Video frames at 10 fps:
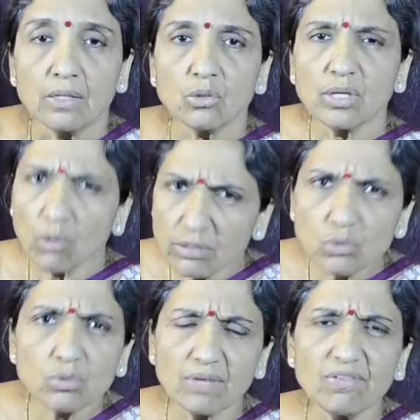You can
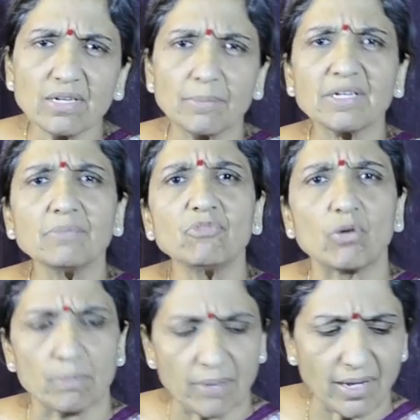also give a gamakam
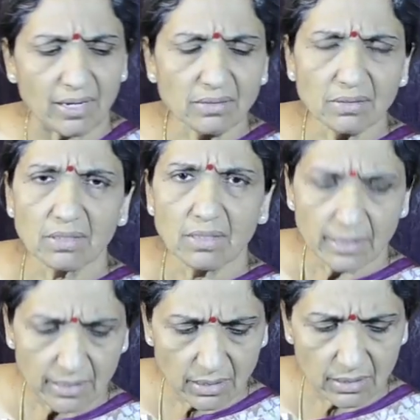for Ma,
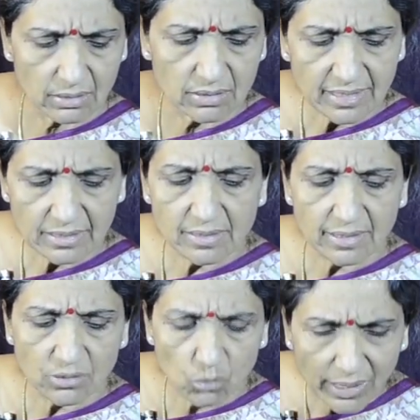in the sense
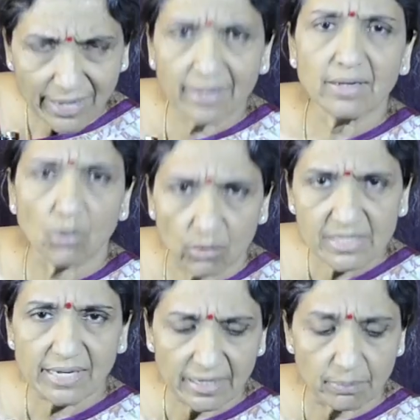that you can
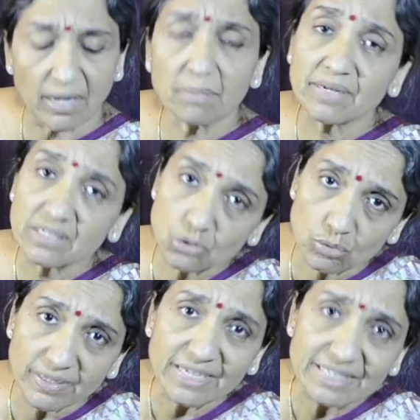oscillate Ma, but it
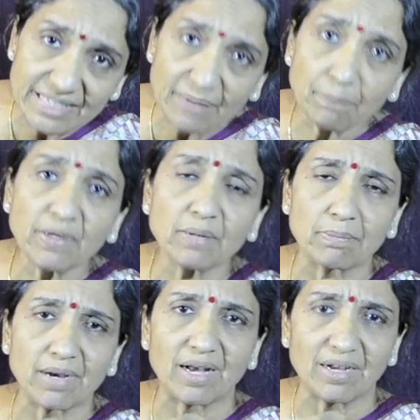should be a deeper
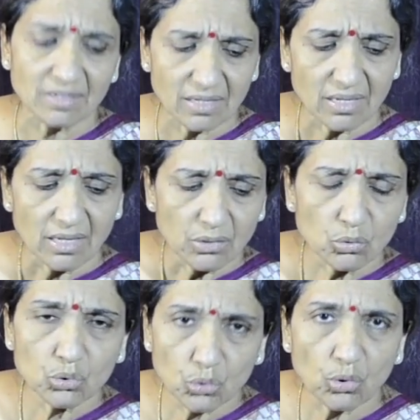Ma.
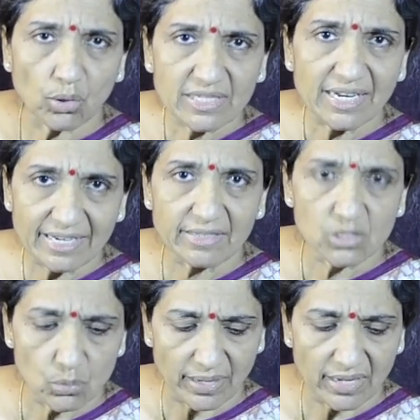You shouldn't oscillate
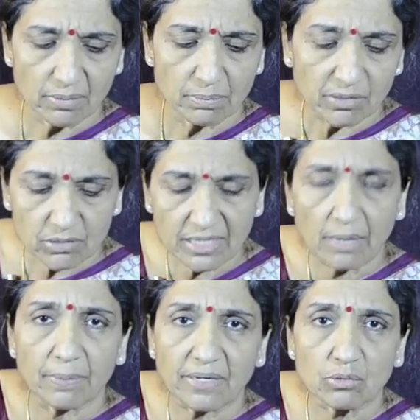this way because it
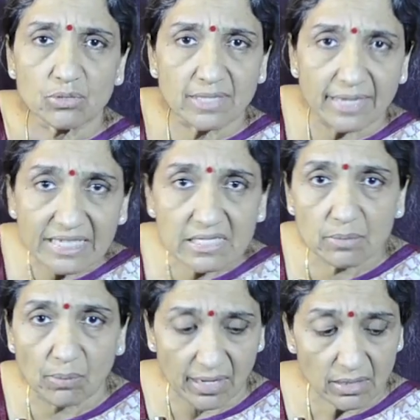will produce the next
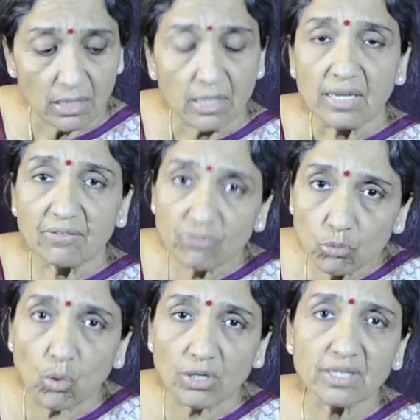Ma. If
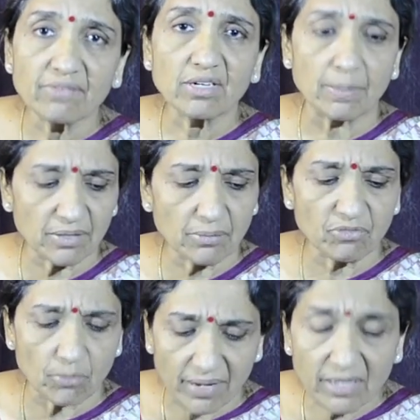you want to give a gamakam
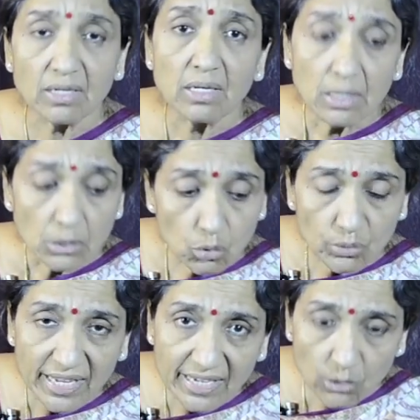for Ma, you
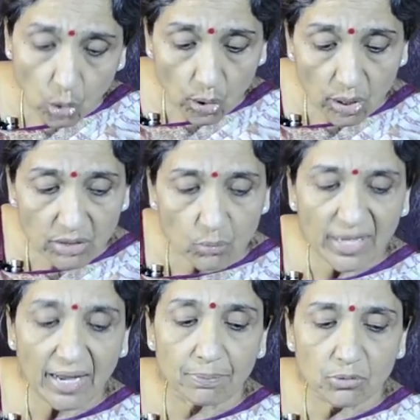take it all the
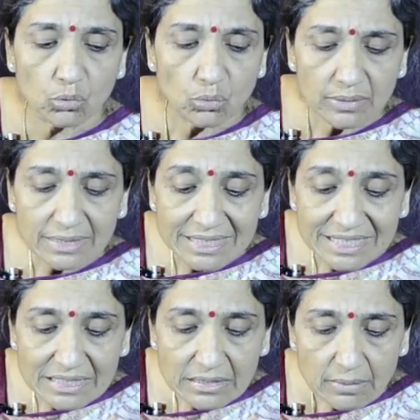way up to
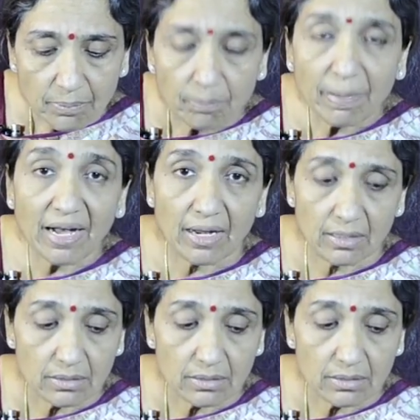Pa.